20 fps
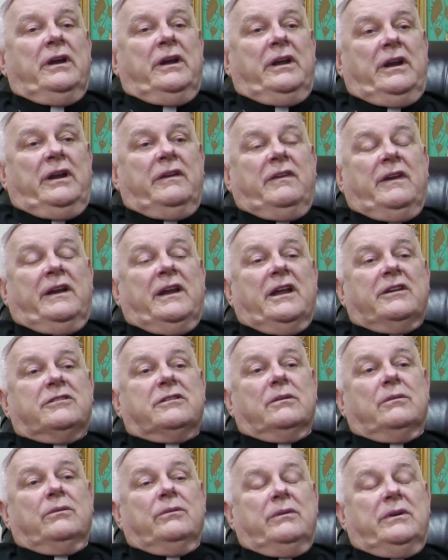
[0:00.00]
And I think
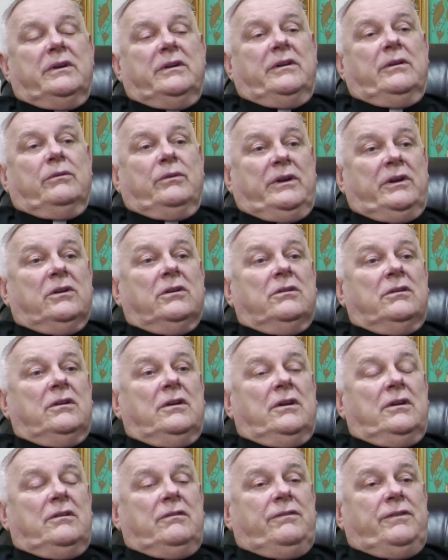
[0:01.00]
that's the real
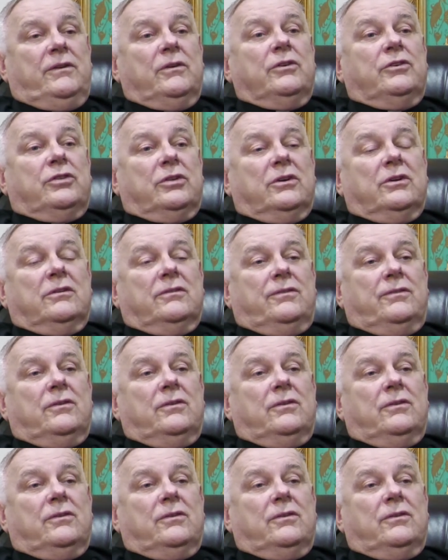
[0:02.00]
future